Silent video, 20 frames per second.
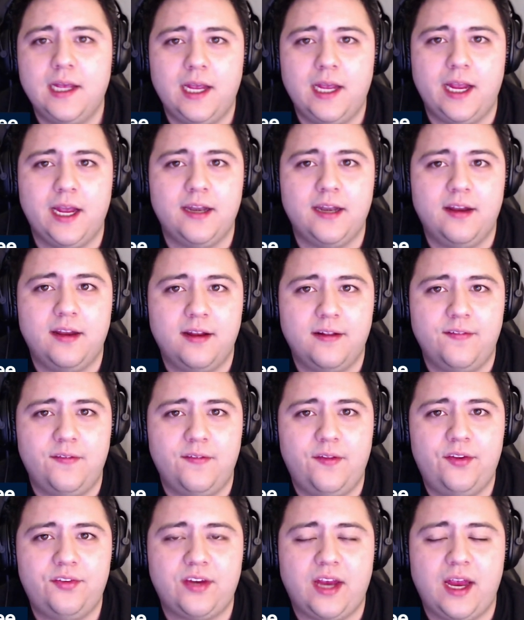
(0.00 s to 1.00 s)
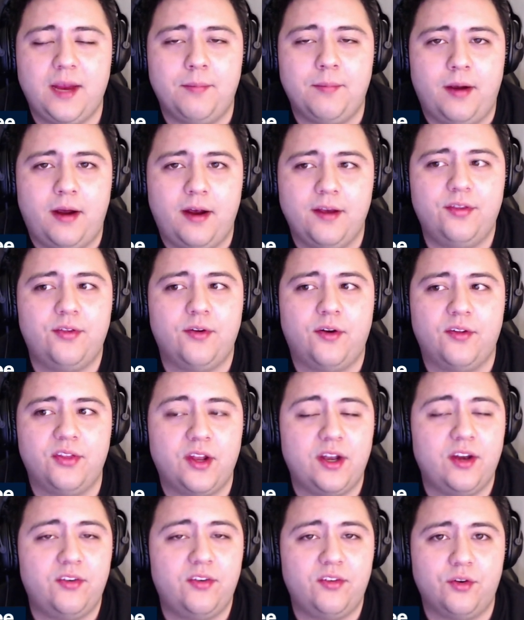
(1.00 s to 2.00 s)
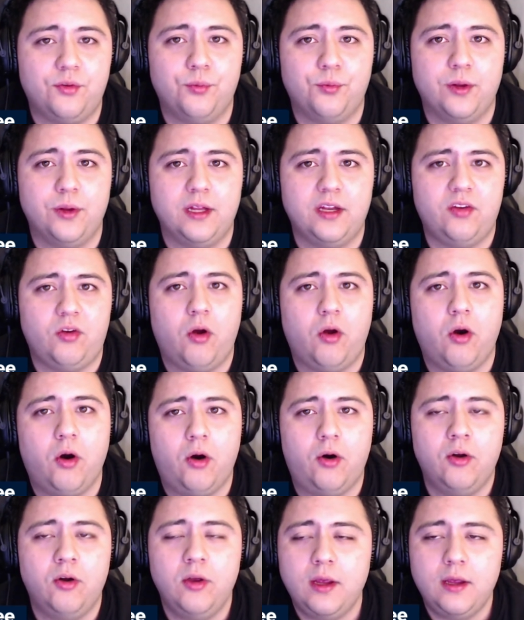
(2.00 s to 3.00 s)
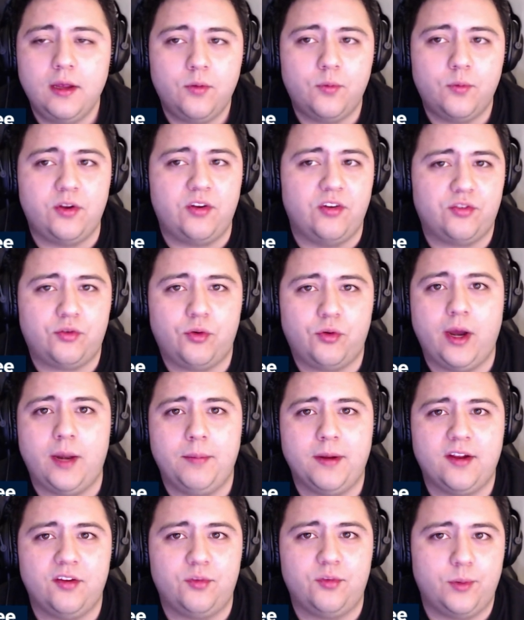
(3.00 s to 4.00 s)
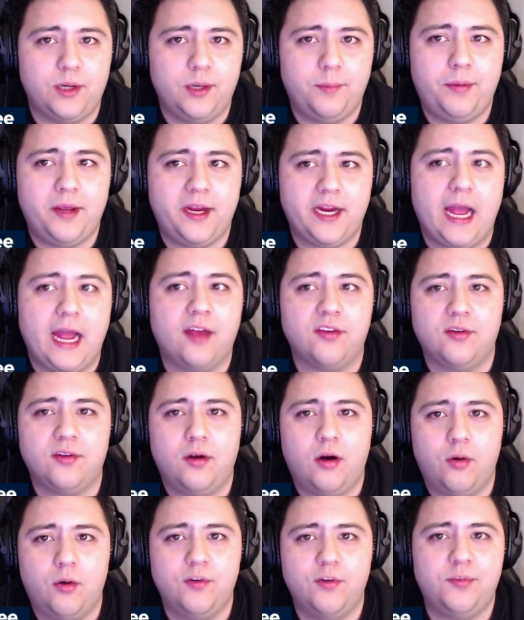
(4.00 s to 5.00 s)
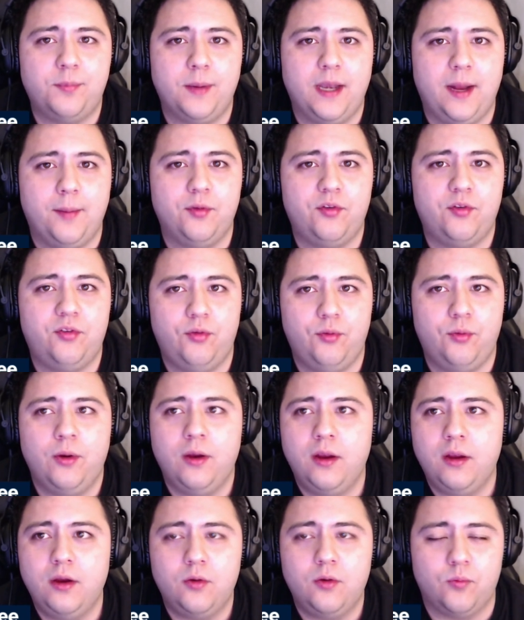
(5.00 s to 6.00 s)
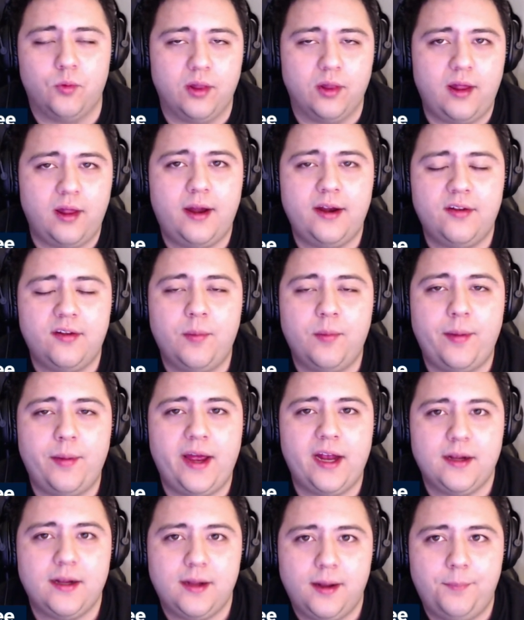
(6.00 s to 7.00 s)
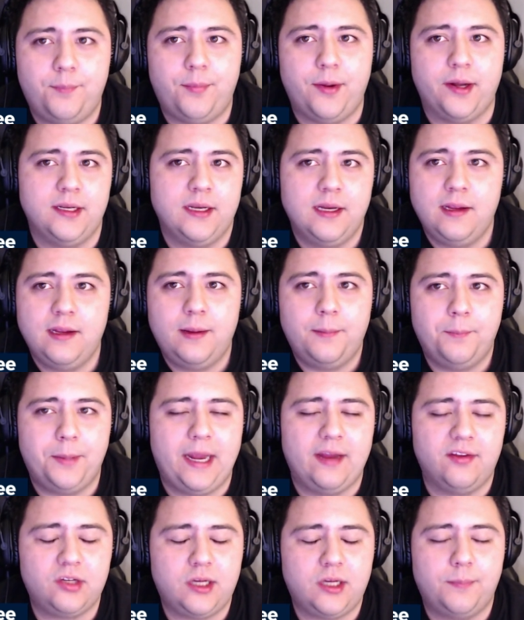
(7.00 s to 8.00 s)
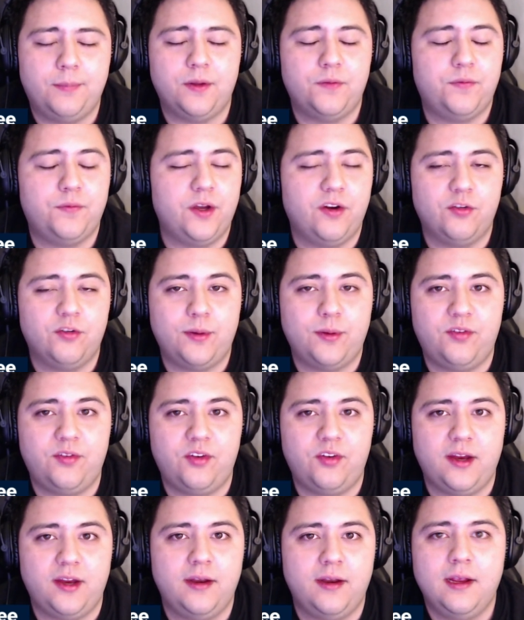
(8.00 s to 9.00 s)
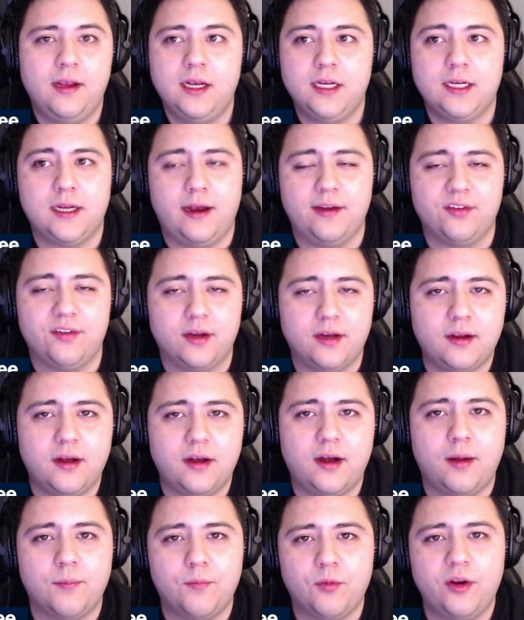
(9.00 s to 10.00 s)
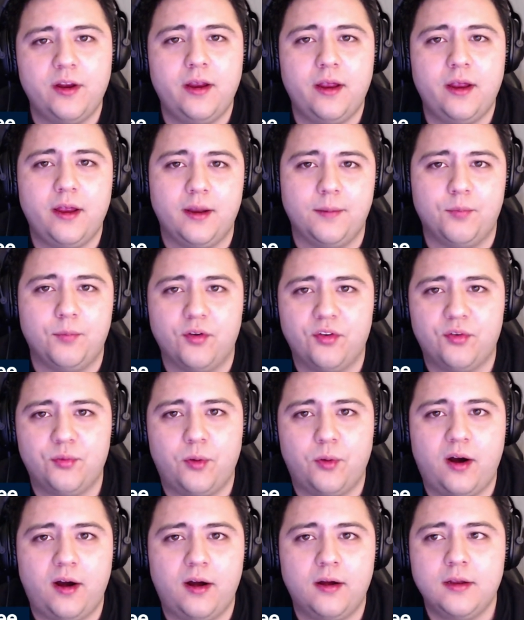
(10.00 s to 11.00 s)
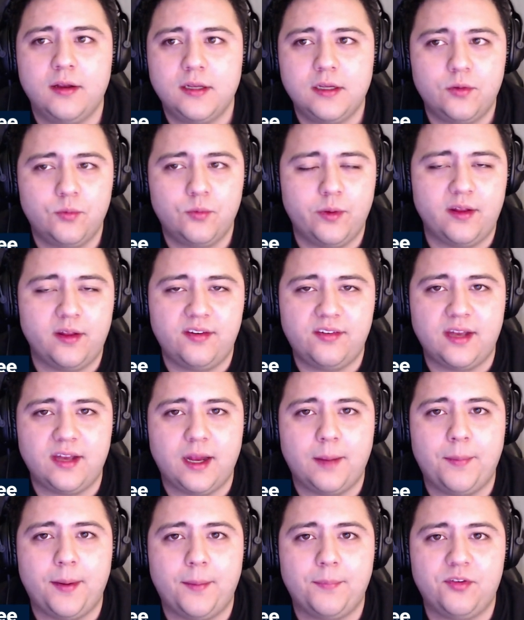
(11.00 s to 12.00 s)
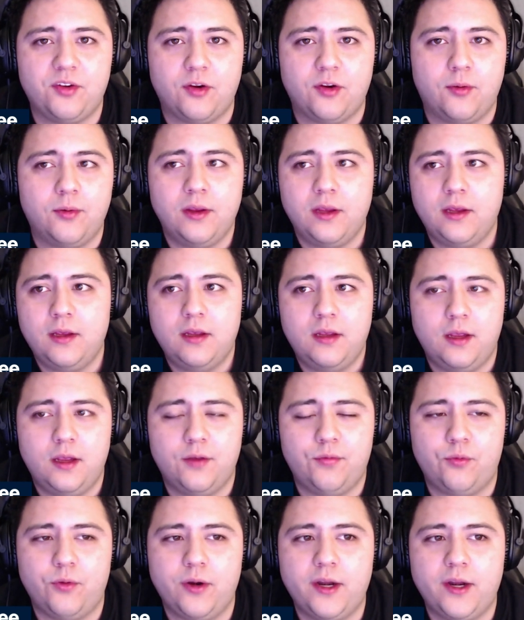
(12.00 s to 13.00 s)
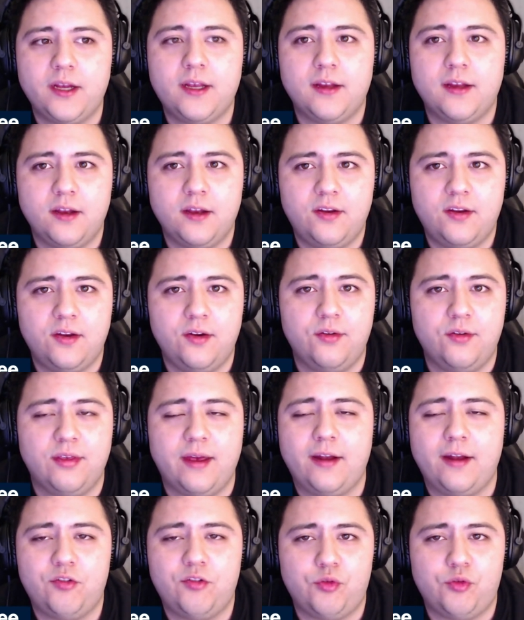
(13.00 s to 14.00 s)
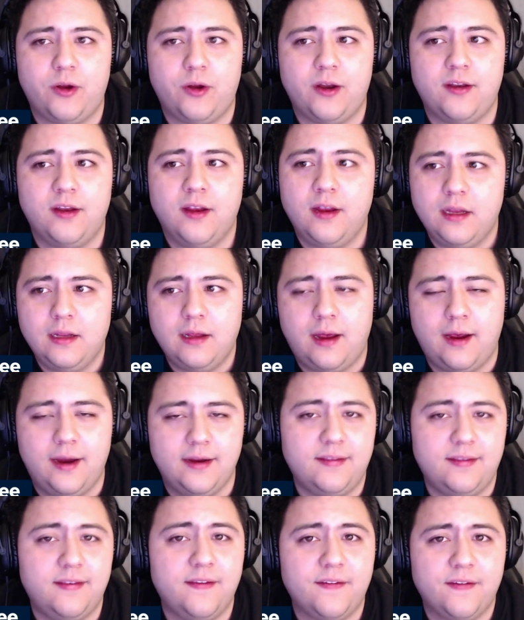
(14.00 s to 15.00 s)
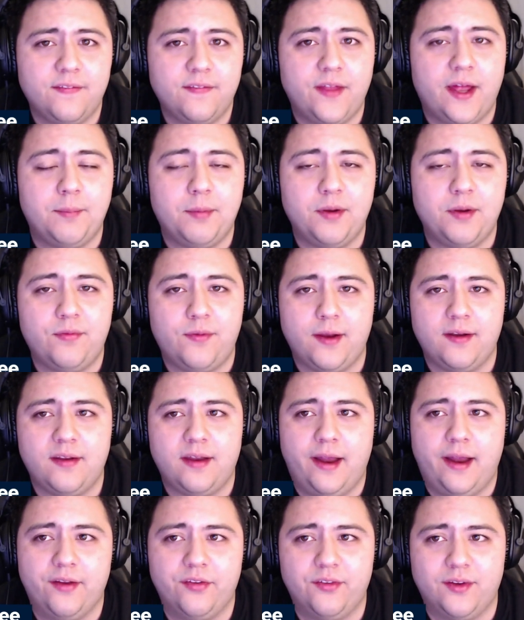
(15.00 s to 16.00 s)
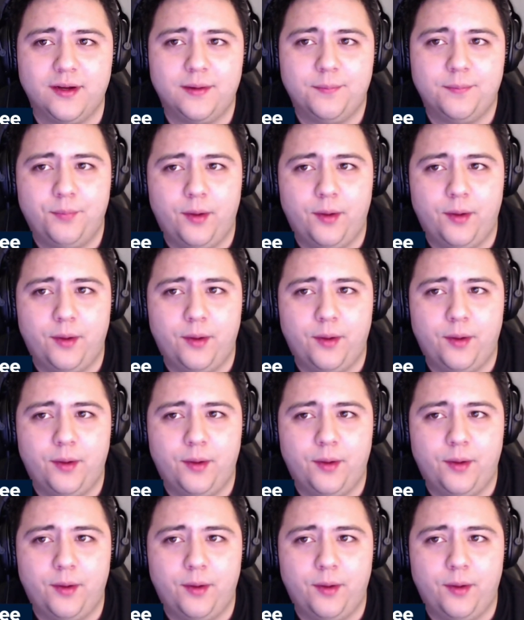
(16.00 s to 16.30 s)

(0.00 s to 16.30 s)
And in this game, I thought that he stood really tall, which is great because Winnipeg hasn't always been able to rely on the backup. But past couple of years, we've seen guys like Comrie and Brassois really step up. So if Riddick can continue that trend, I think that'd be fantastic.